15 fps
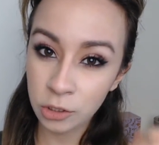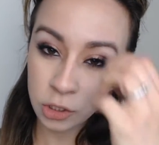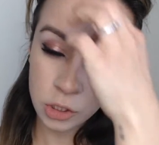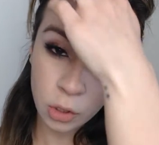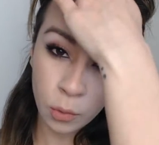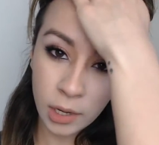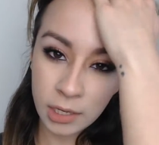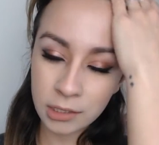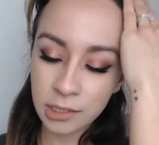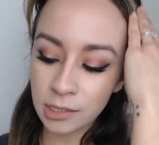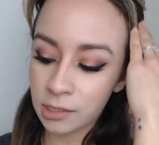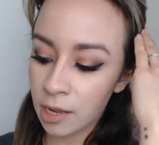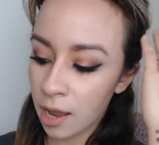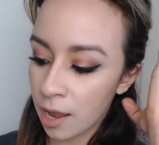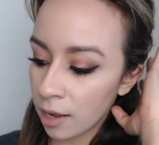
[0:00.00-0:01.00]
so it's
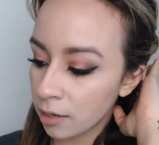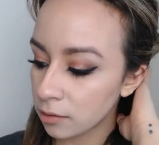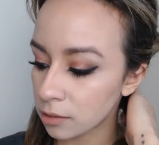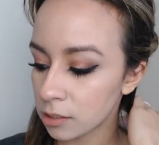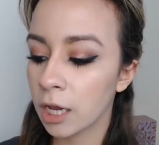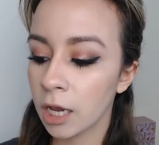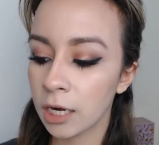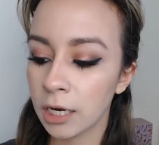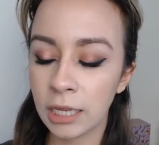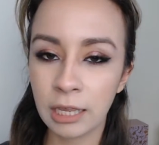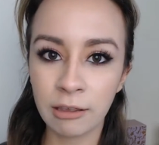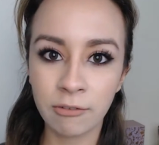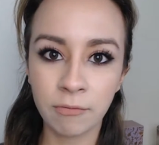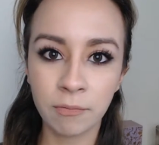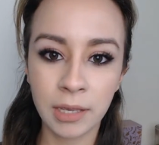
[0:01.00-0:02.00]
not gonna
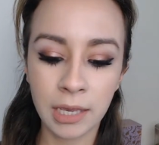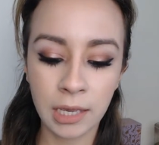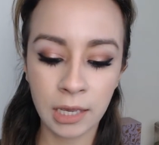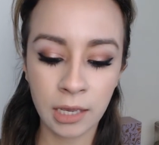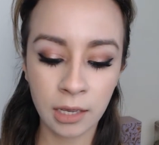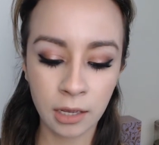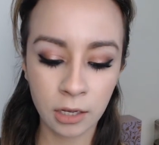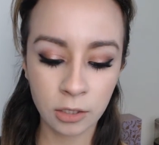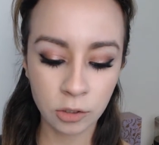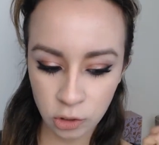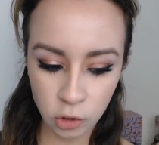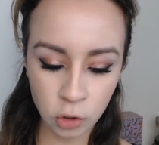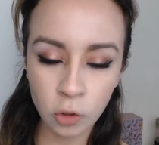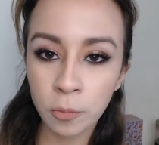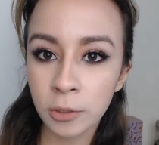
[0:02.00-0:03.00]
give me
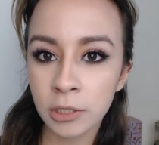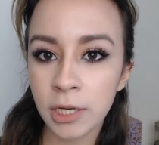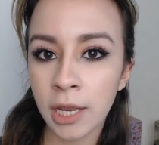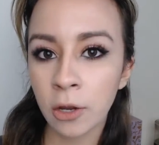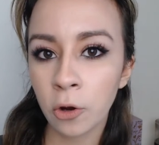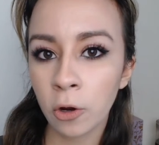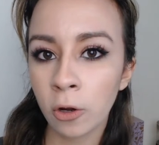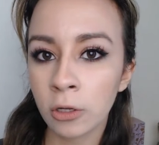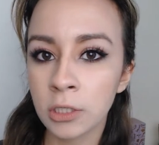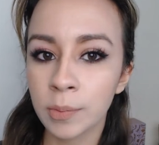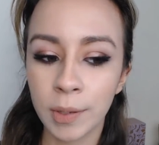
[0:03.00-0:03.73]
super tight curls,